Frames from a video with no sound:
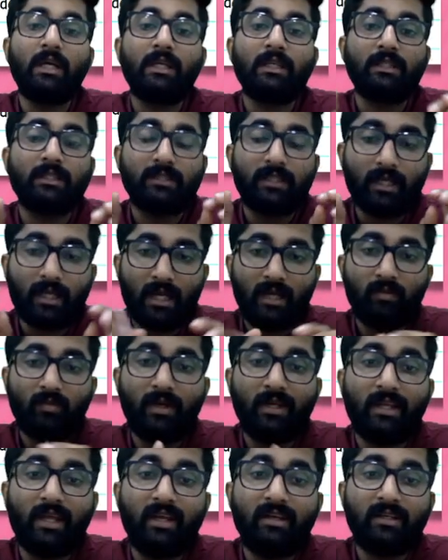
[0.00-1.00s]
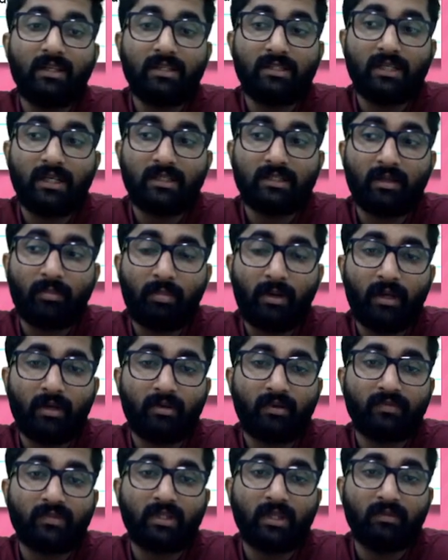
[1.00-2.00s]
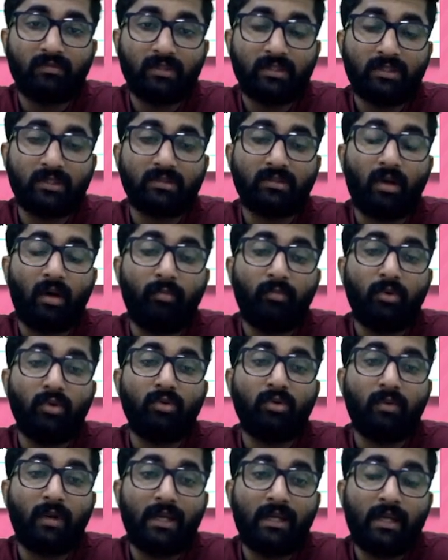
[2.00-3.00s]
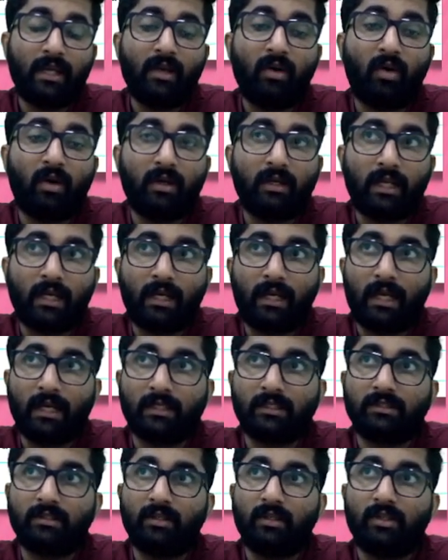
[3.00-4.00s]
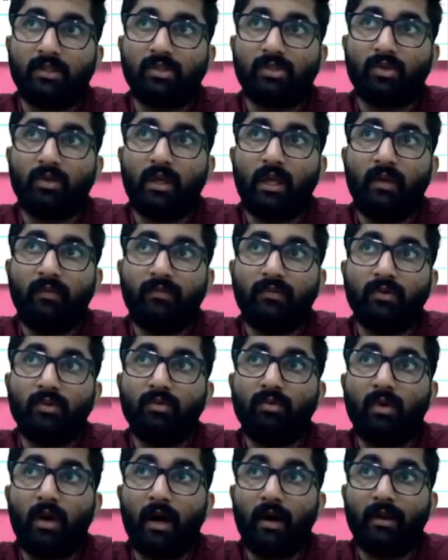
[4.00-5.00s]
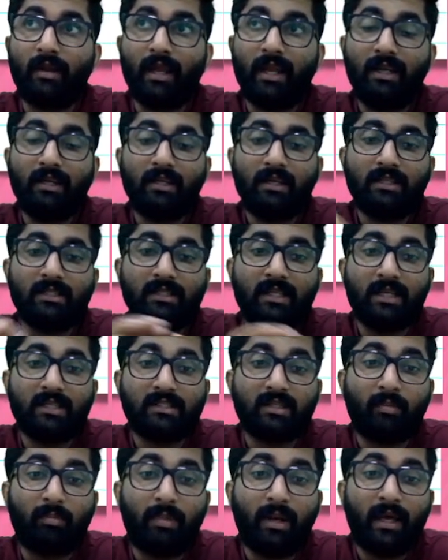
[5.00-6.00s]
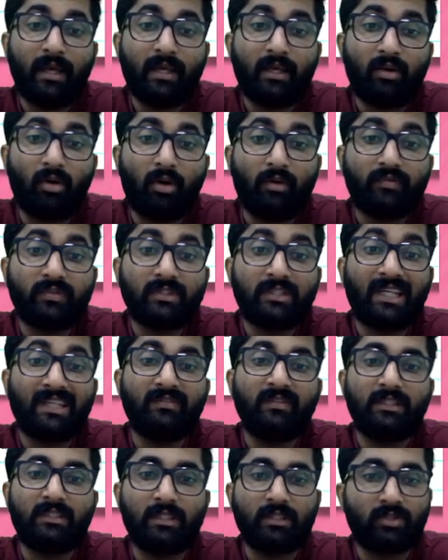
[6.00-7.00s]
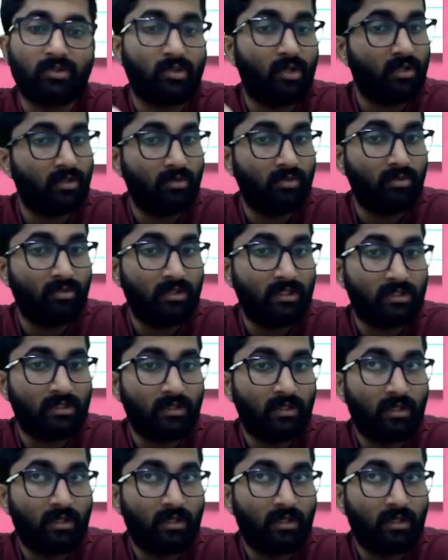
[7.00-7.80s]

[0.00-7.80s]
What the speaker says: Second one, interstate supplier of services up to 20 or 10 lakhs. So if you are interstate supplier of services, not goods,